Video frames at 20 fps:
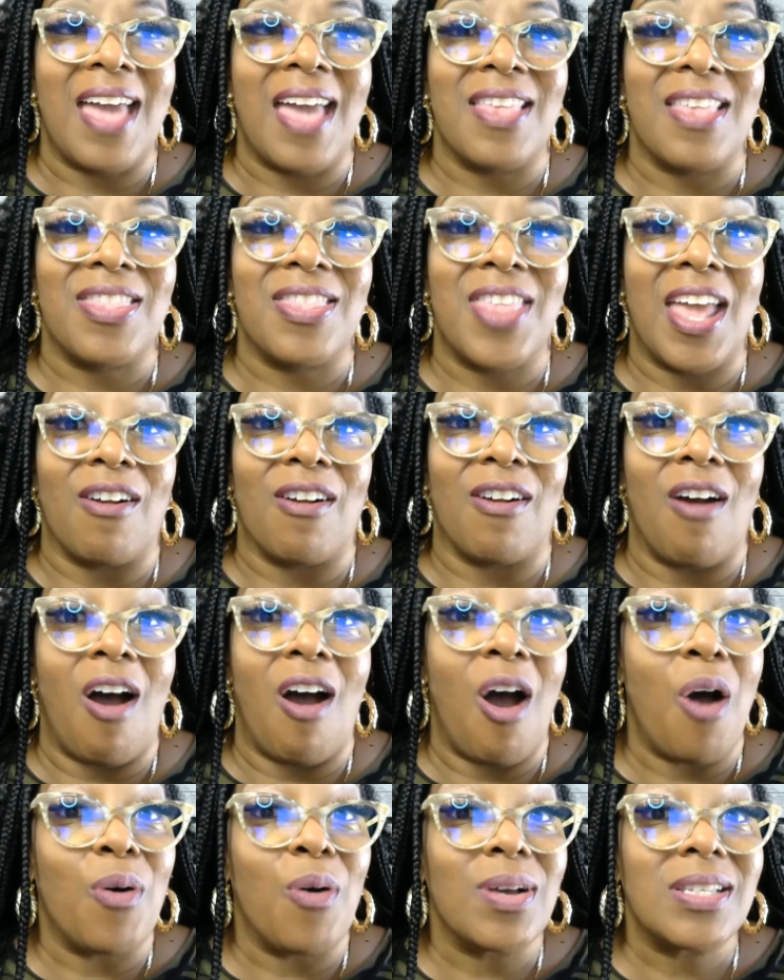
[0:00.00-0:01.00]
and they are
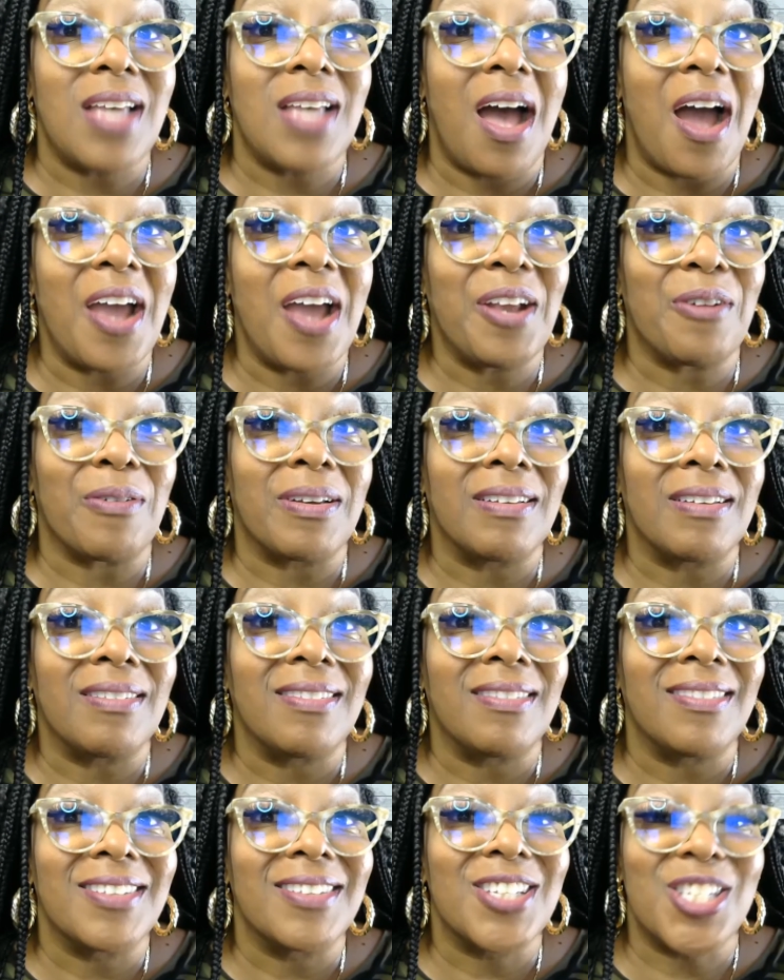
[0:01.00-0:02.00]
always
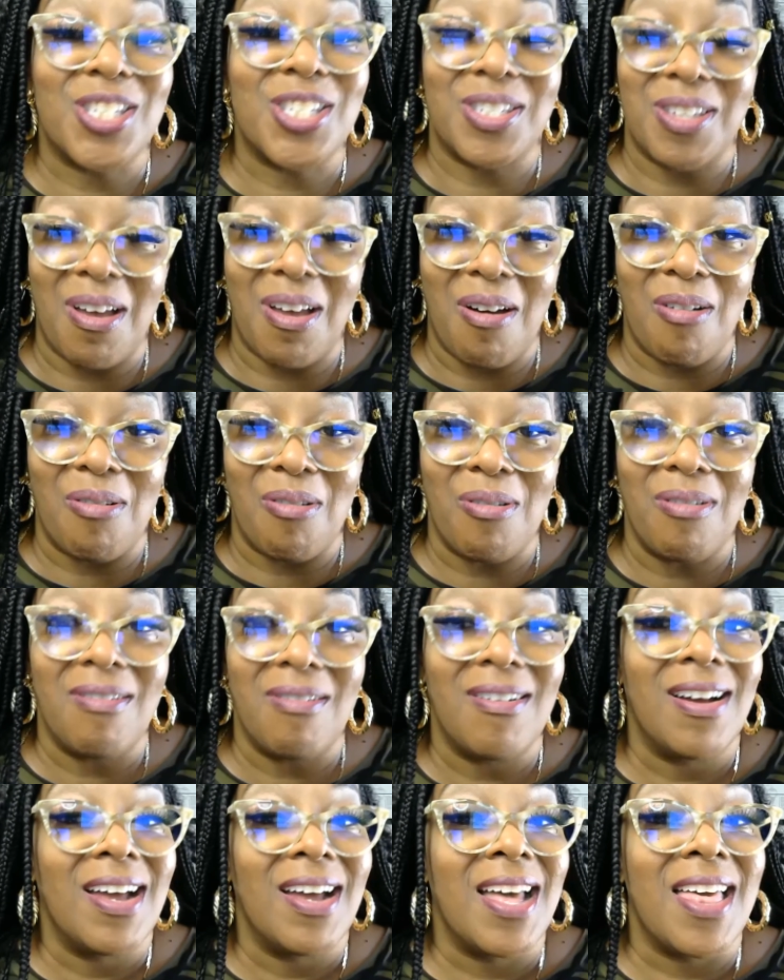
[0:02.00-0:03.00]
hiring. So
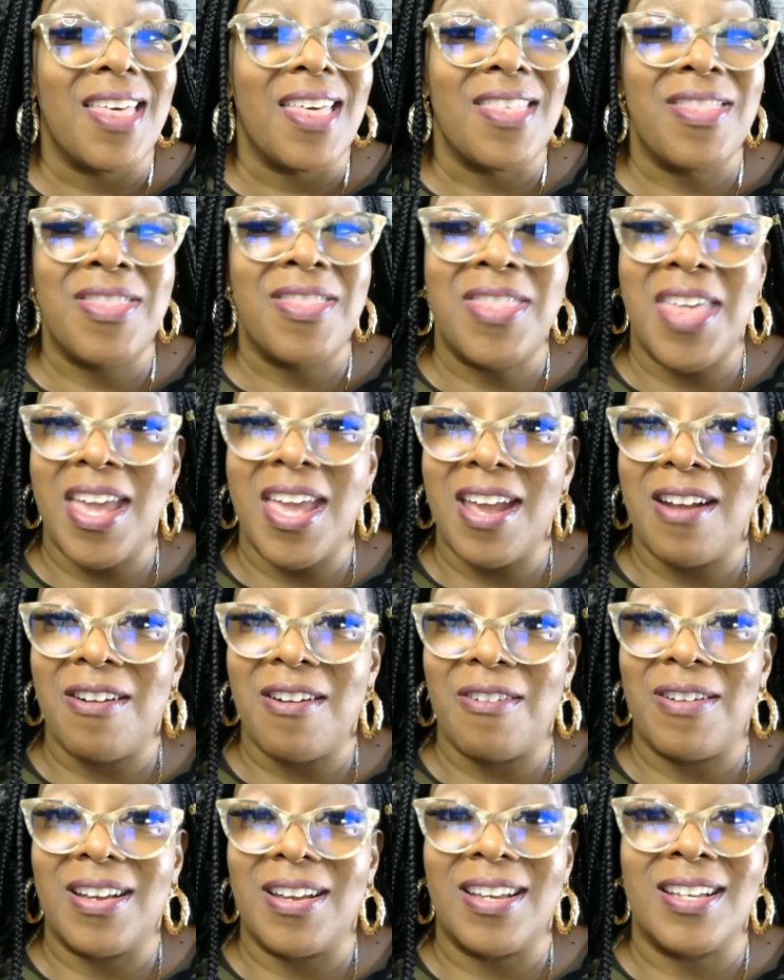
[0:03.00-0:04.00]

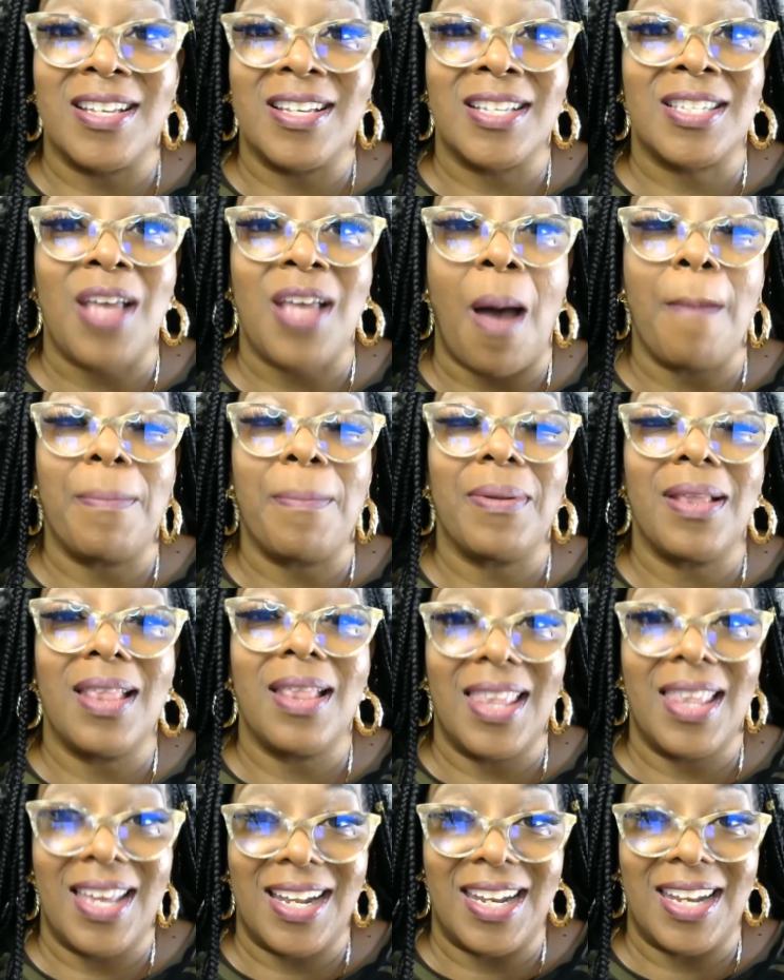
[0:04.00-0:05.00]
there is
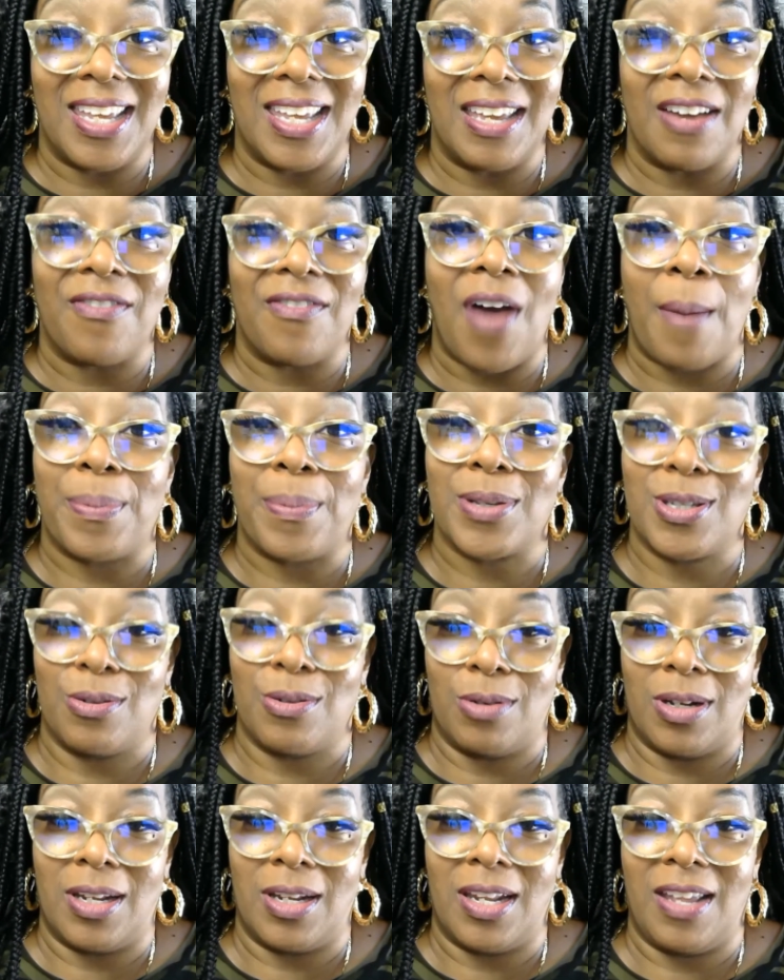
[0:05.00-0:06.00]
plenty of
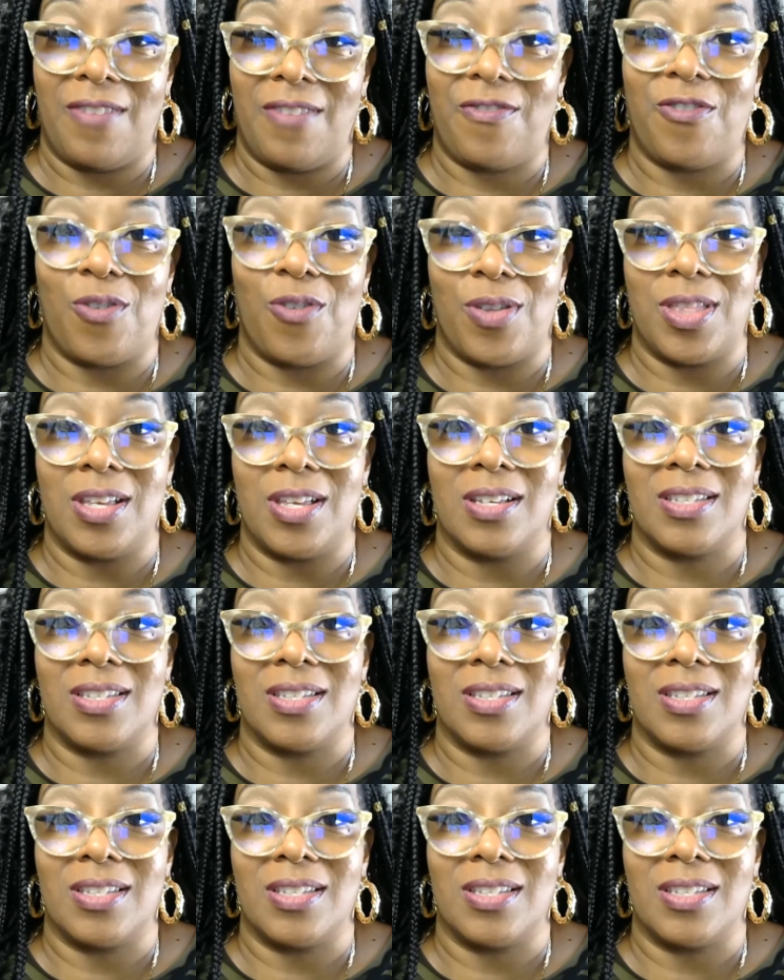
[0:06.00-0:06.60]
opportunity for